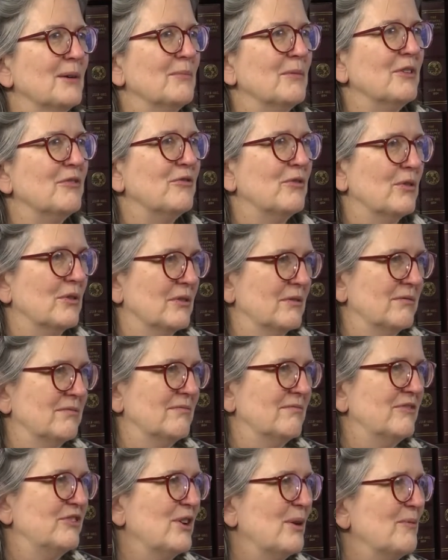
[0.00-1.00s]
for
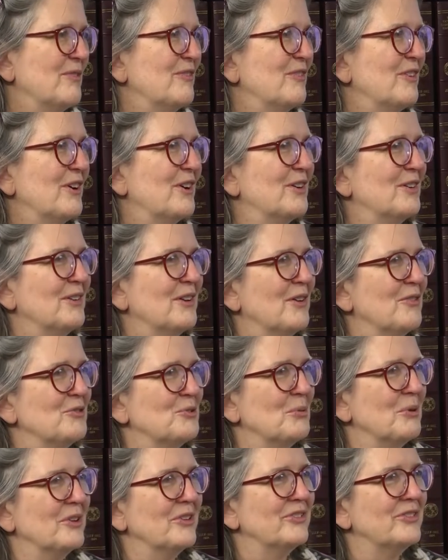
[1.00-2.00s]
some of our loved
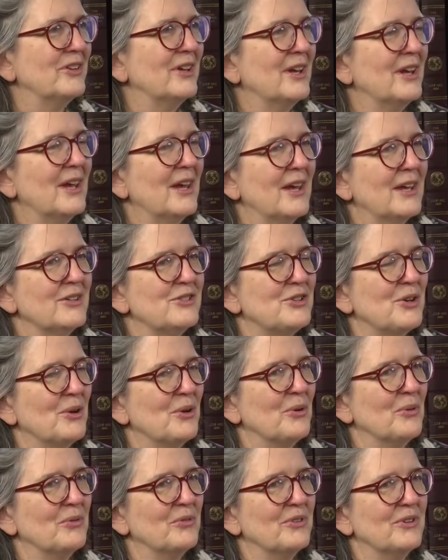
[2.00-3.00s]
ones.
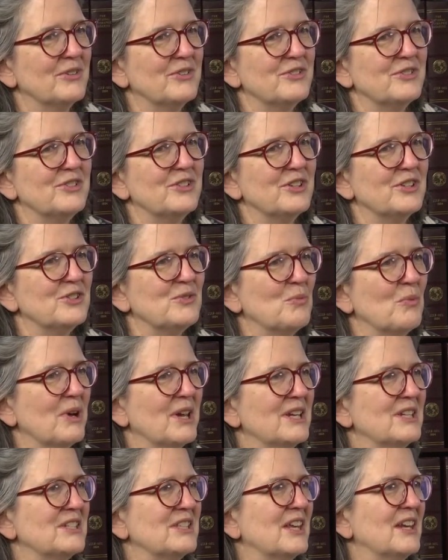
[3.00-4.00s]
So there's just
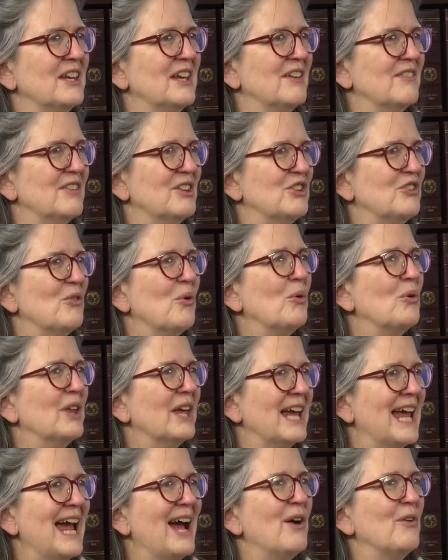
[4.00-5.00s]
ways that even
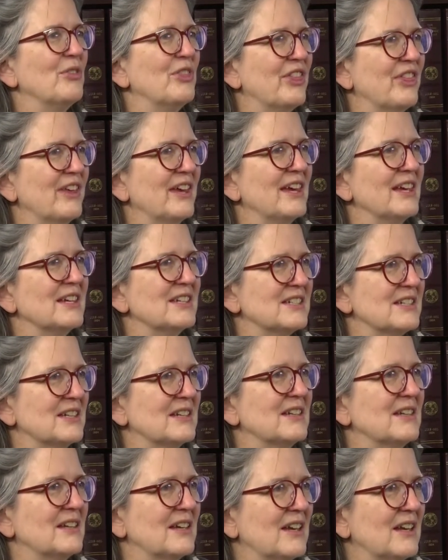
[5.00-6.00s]
doling out things
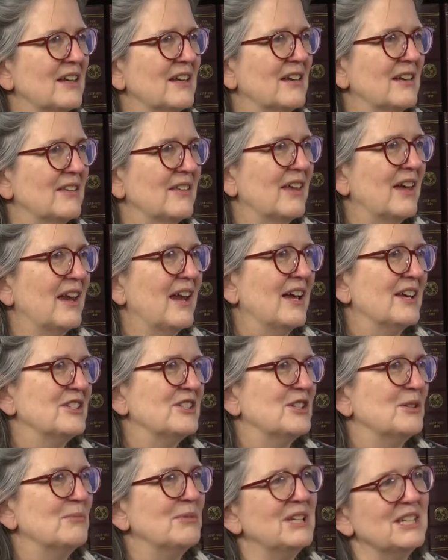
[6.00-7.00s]
that has
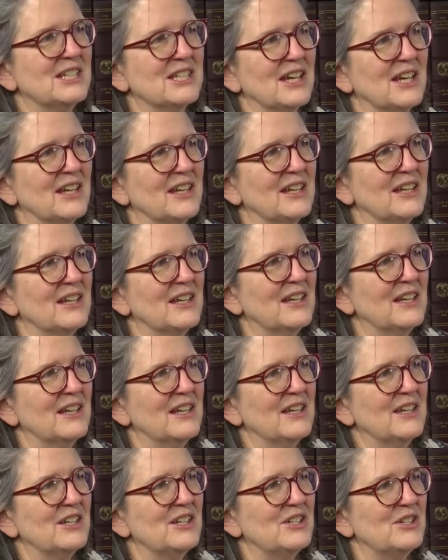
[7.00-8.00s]
to be done
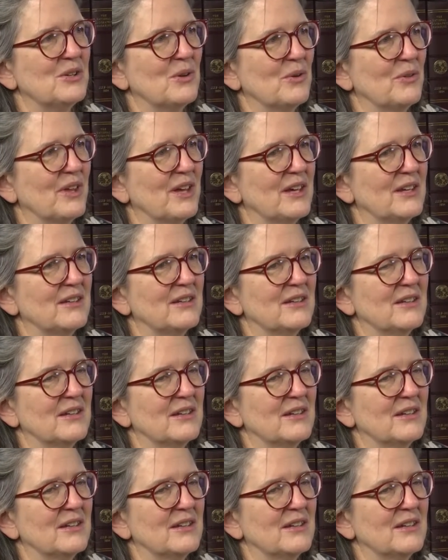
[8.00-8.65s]
so that